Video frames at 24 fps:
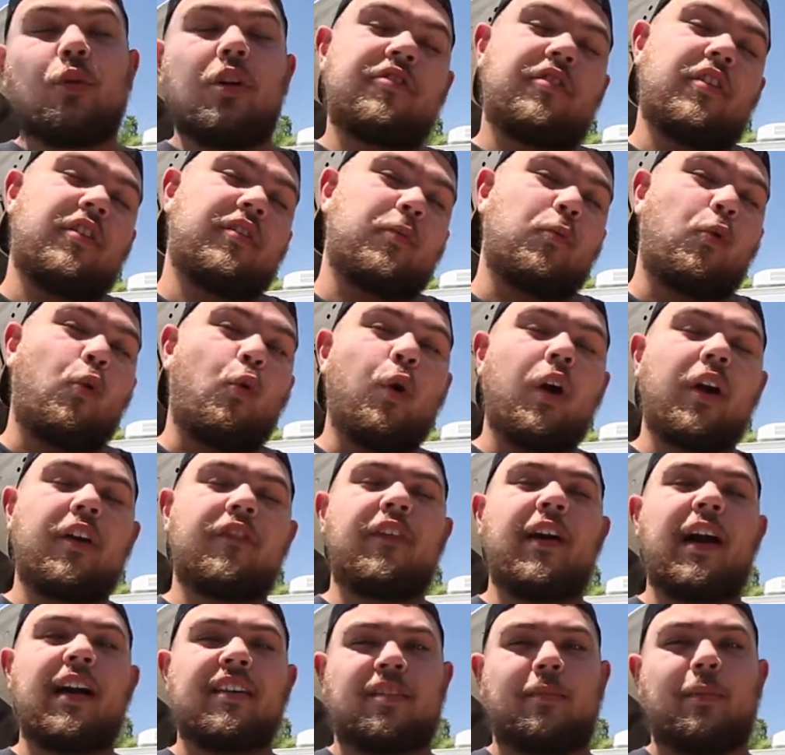to share some quick
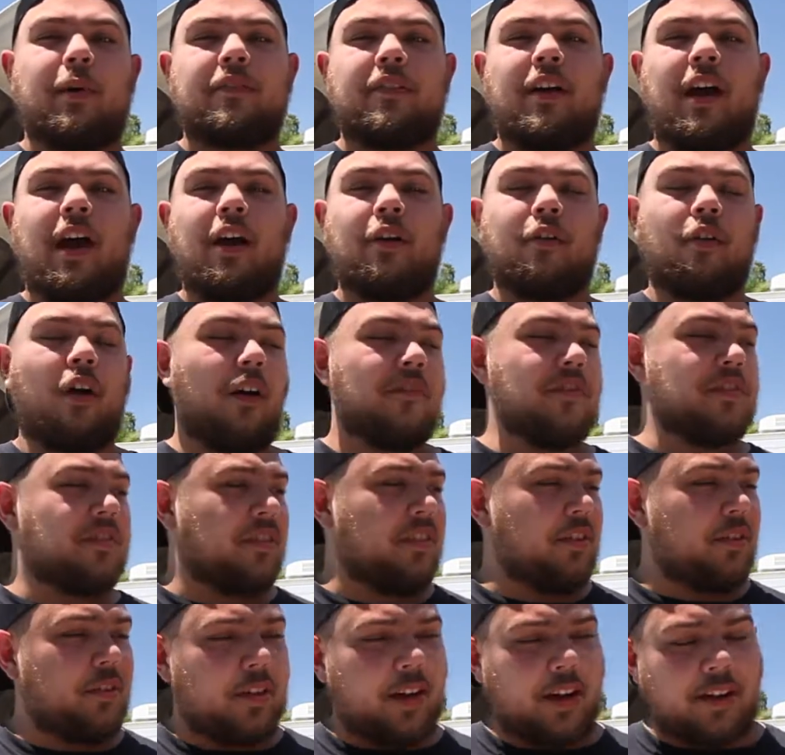facts about Diode.
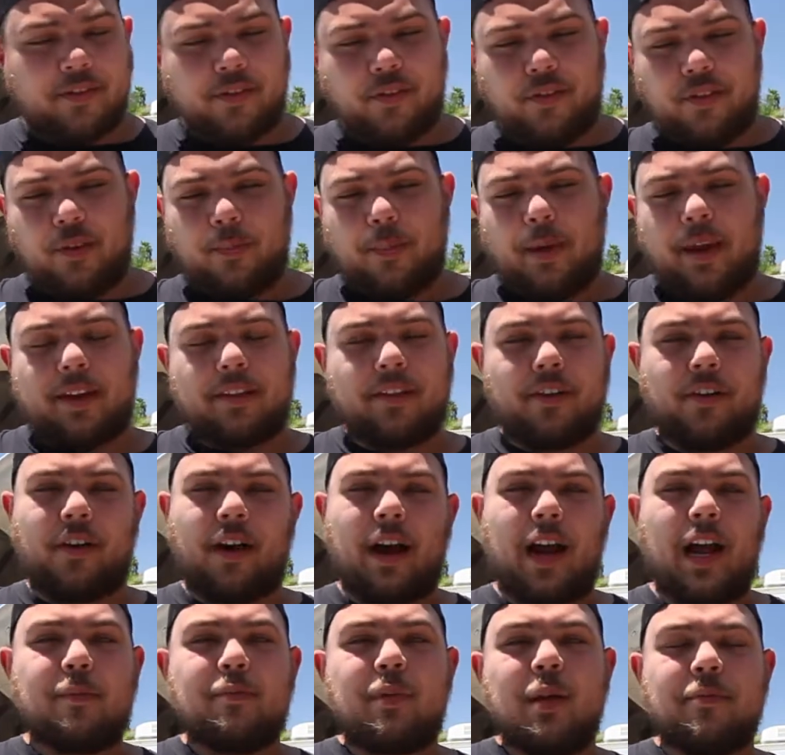Obviously, you guys know they make your
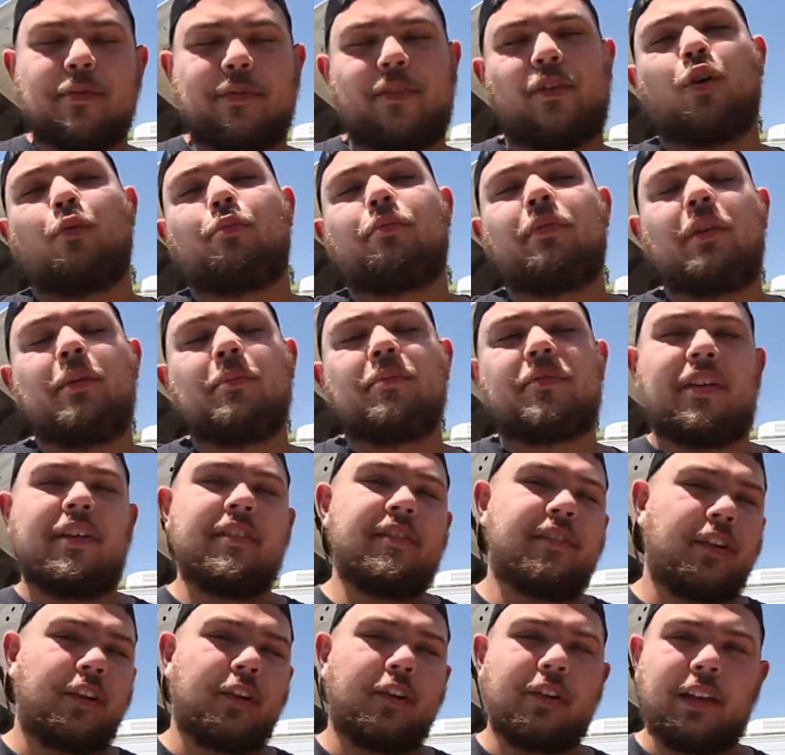high beams, low beams,
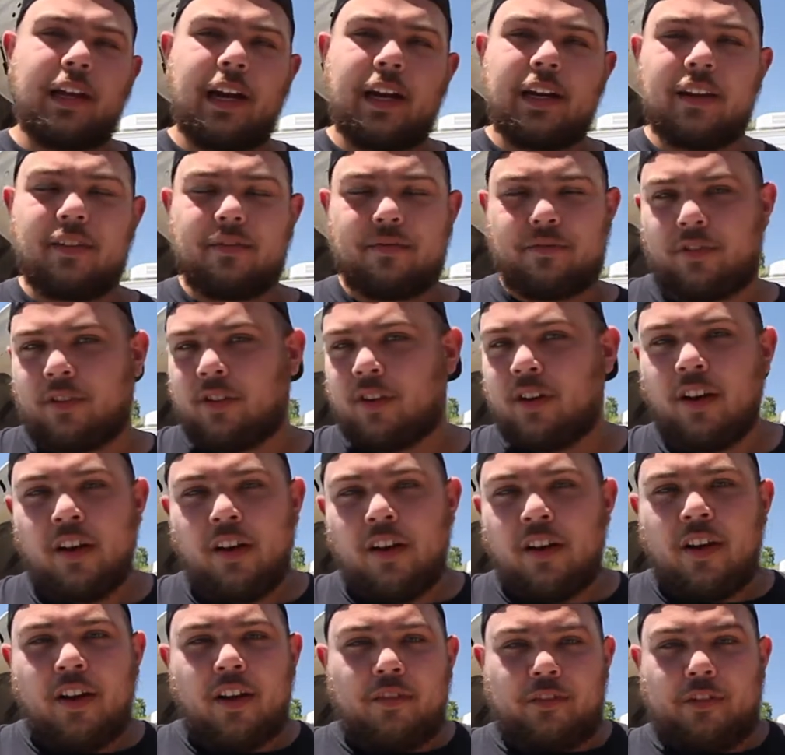interior lighting for
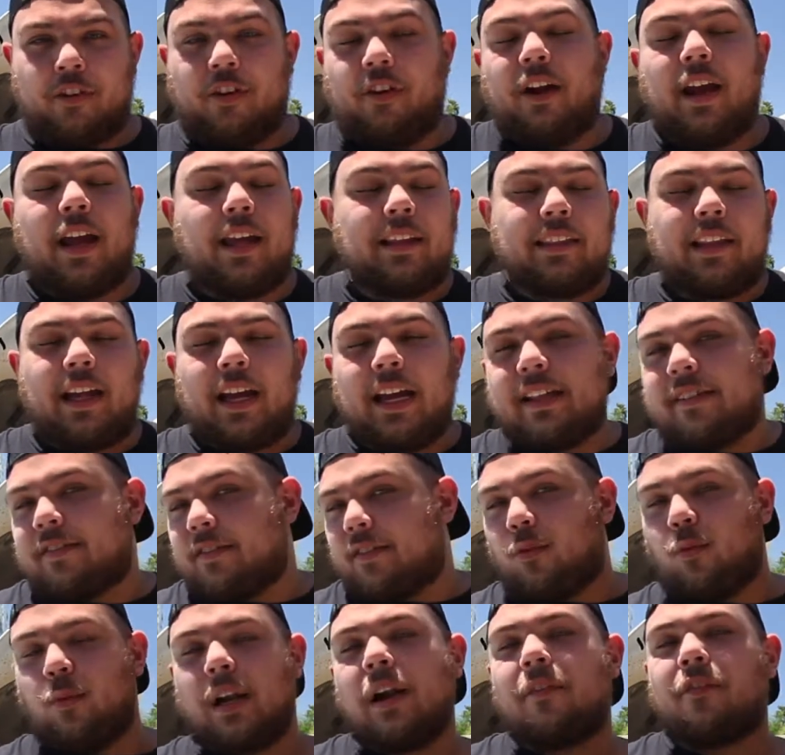your headlights
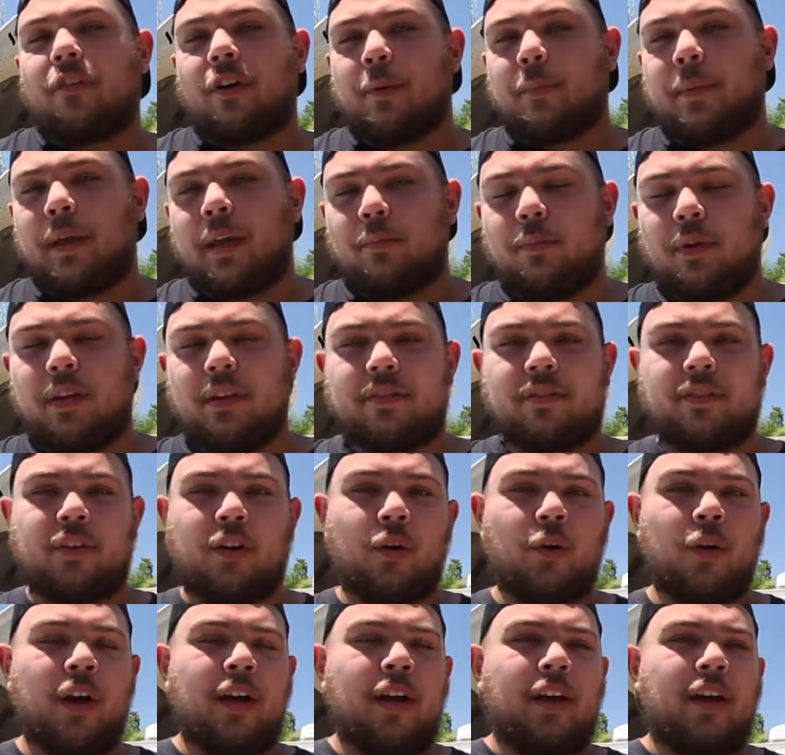or whatever it may be.
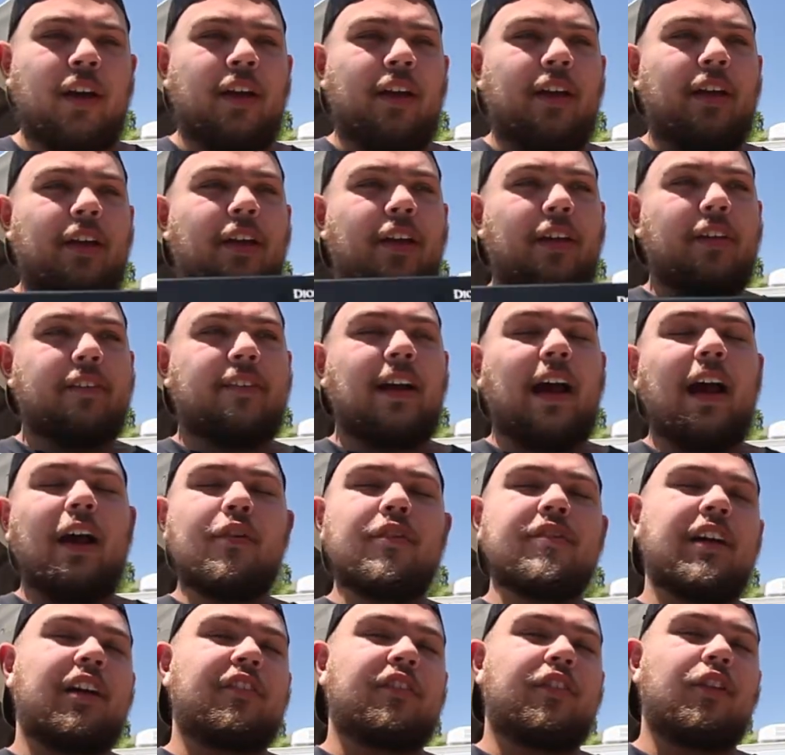So Diode
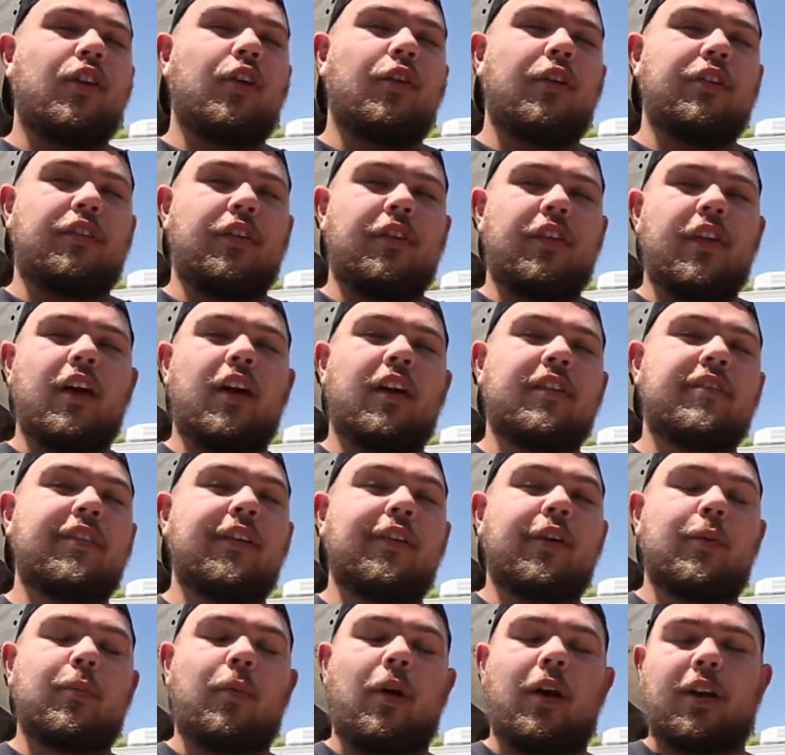is actually going to the
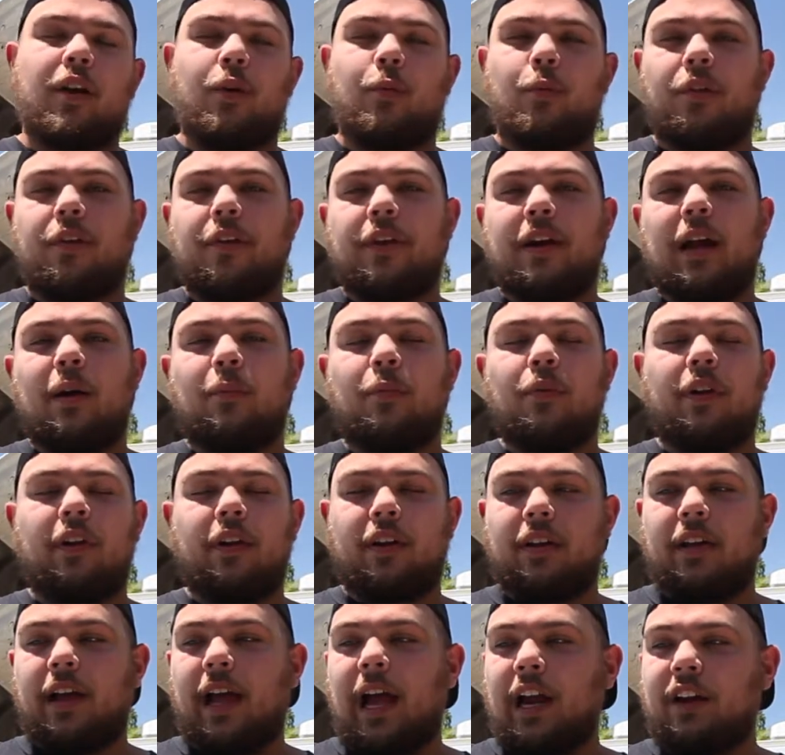auxiliary market, where they're able
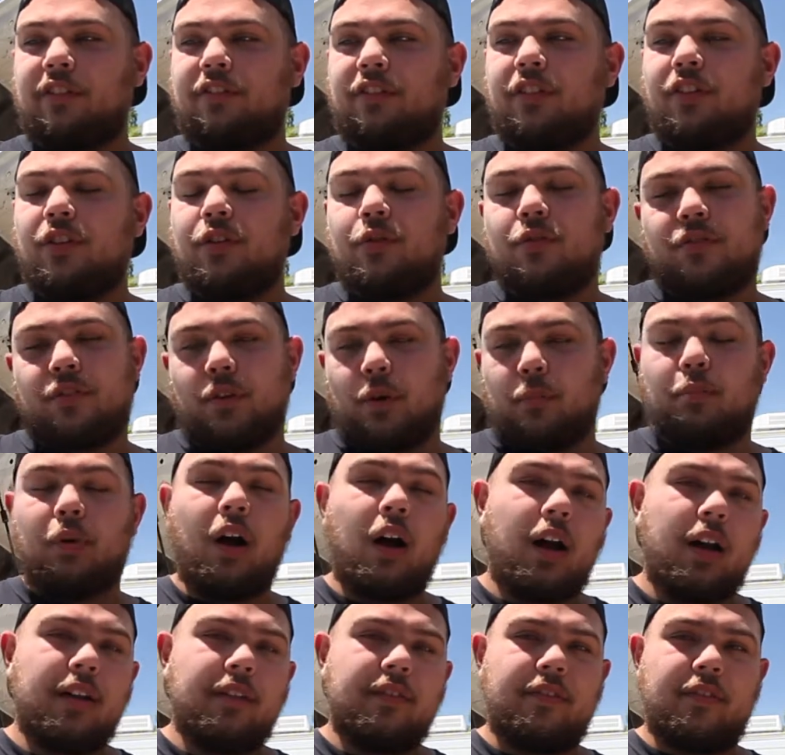to actually use their
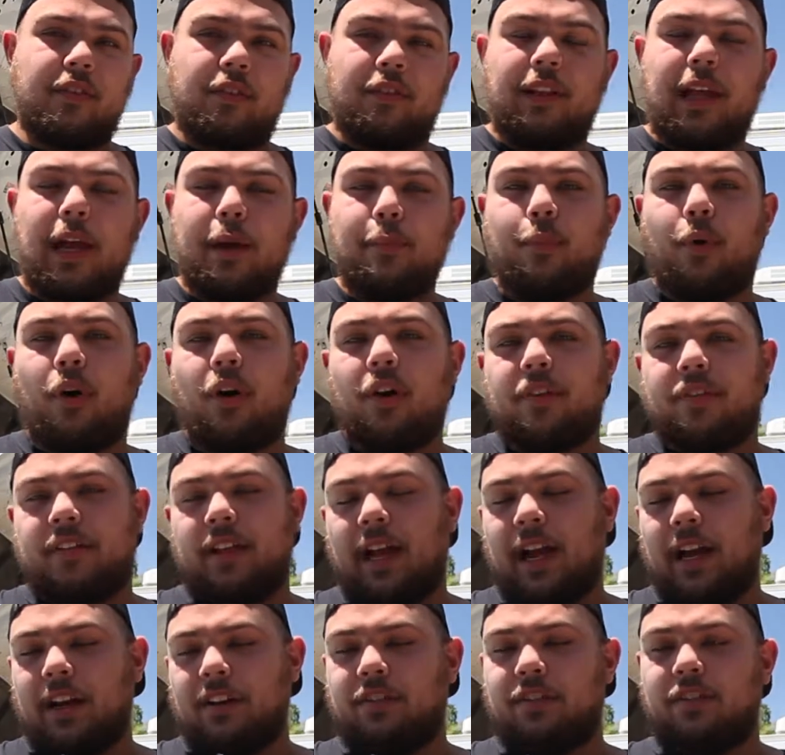pods, their light bars, to
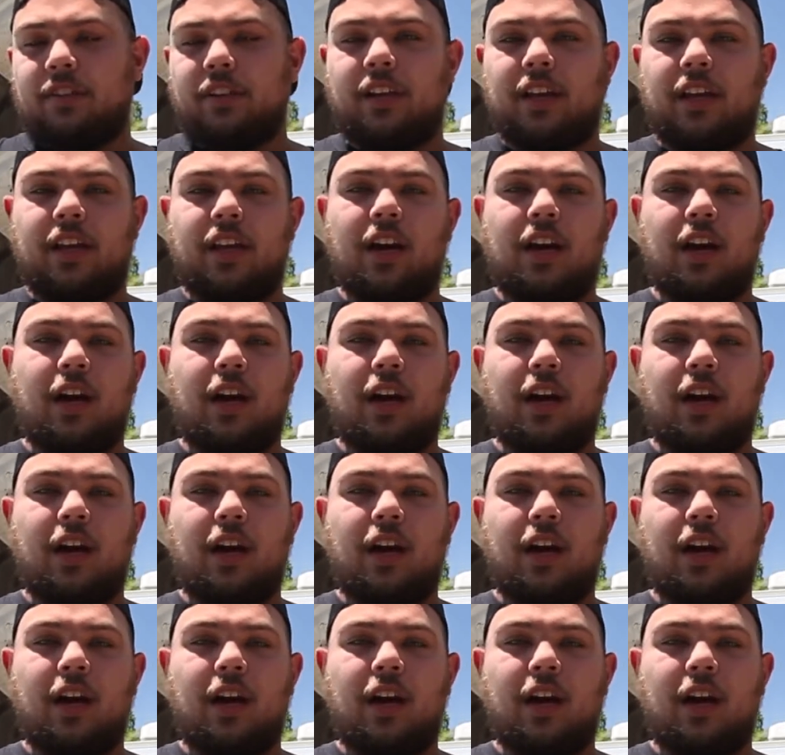actually